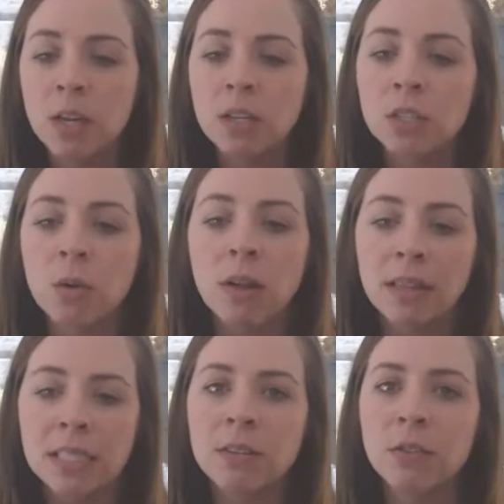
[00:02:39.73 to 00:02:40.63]
So a
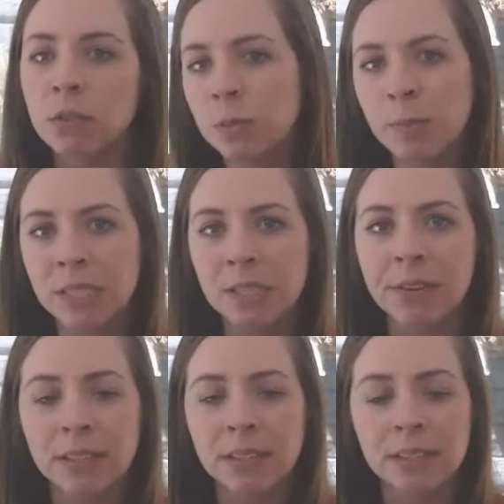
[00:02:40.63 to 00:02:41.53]
list of those specifics is